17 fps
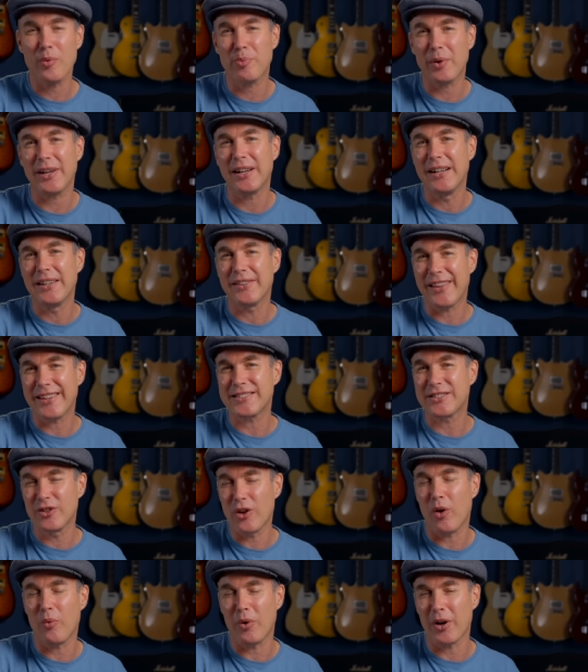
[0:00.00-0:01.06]
but that's
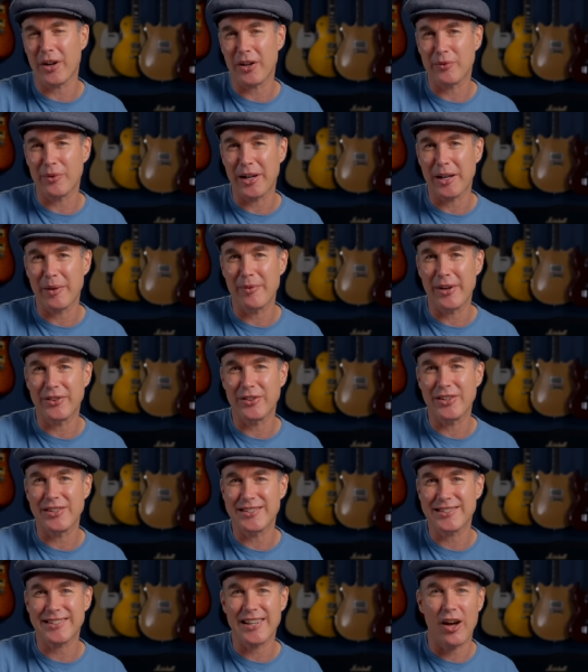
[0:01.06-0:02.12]
not what I'd recommend that you
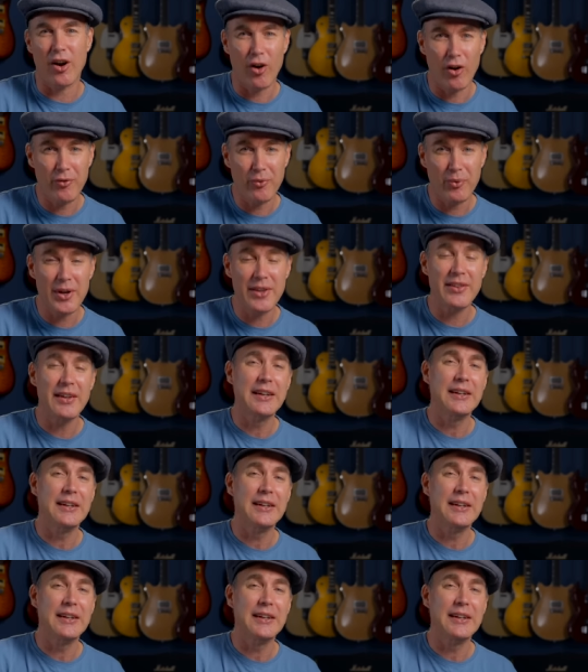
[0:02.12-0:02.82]
start off with.